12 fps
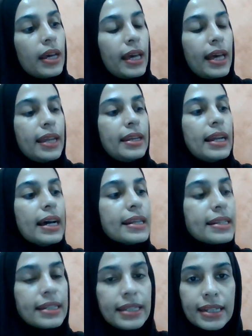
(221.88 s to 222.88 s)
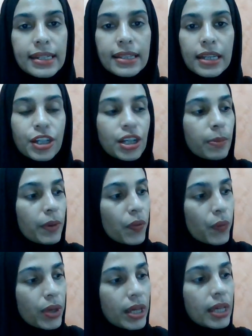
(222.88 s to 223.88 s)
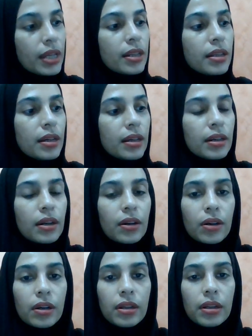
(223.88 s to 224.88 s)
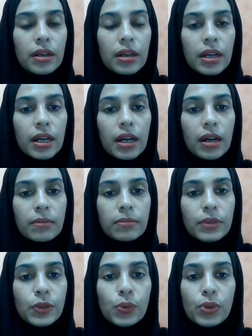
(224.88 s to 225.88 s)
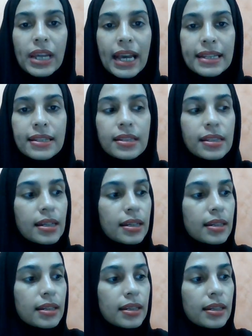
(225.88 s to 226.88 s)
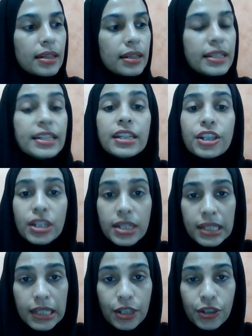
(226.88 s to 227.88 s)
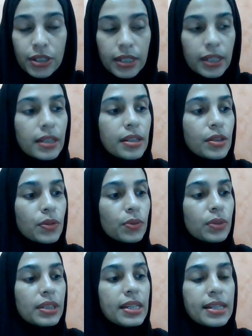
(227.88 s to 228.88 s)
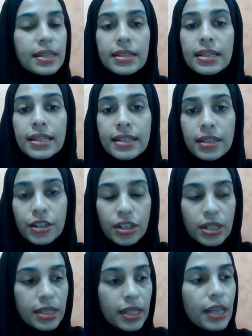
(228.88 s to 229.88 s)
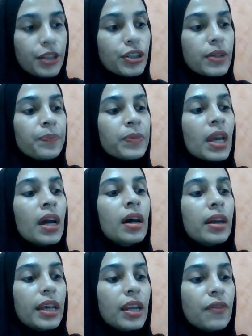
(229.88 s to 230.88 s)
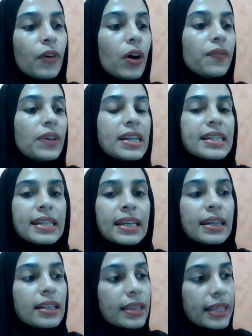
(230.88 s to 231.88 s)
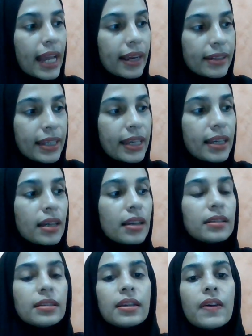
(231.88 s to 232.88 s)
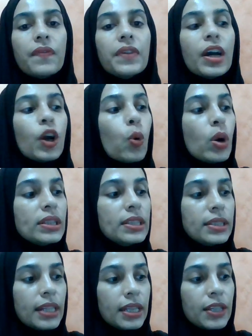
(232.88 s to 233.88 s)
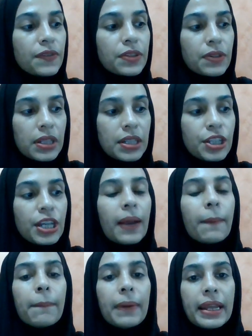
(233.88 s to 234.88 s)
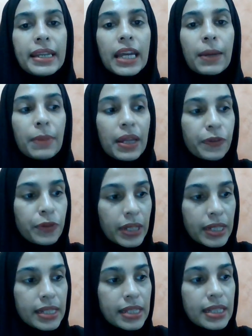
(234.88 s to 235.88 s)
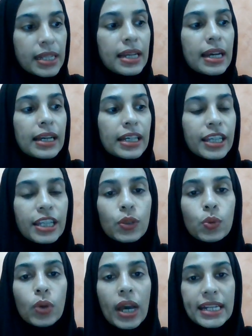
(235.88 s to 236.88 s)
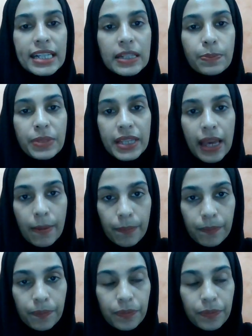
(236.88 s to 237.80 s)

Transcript: And lastly, stage number three, known as decision stage. Yeah, so this is the decision stage. Involves a single technique, the quantitative strategic planning matrix, QSPM.